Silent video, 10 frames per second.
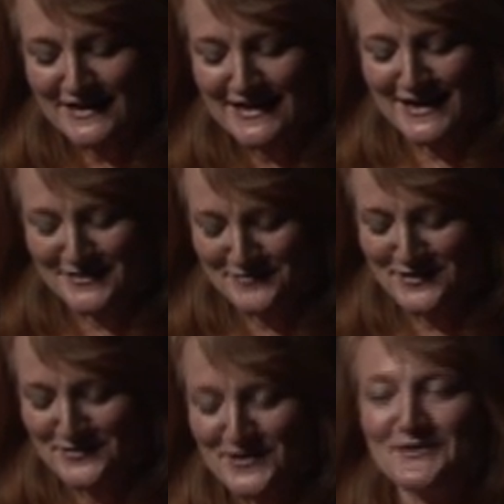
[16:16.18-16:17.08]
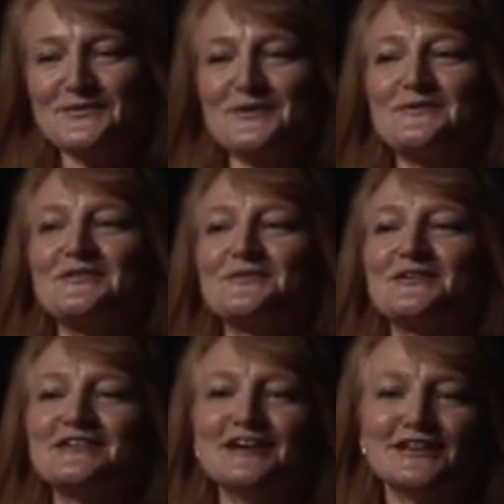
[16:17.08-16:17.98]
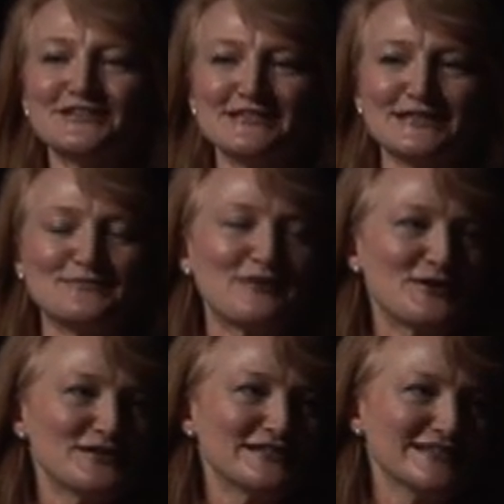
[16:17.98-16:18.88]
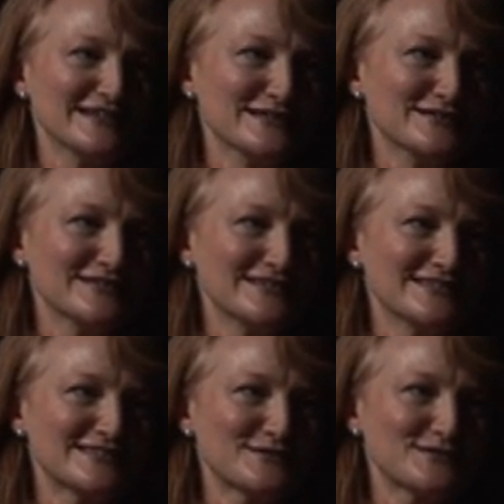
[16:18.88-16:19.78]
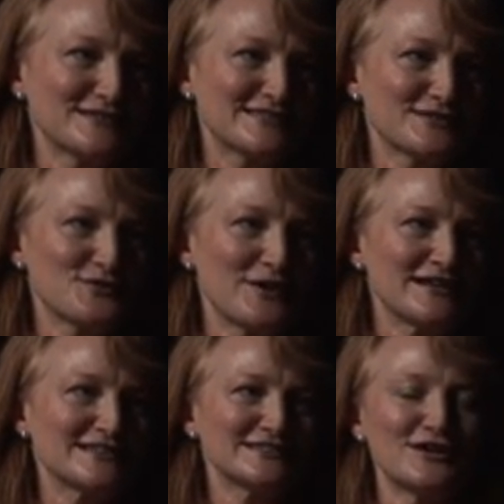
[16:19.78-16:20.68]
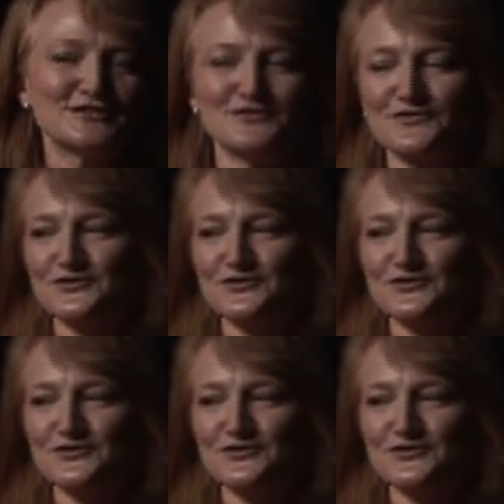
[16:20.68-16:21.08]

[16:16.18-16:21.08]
and again, we're acknowledging that parenting is the greatest loss of